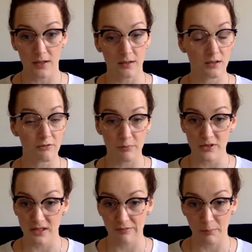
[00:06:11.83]
grab
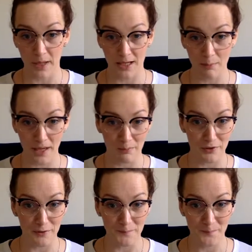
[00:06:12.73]
yourself a pen and
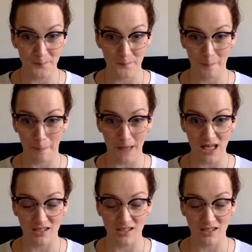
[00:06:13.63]
paper and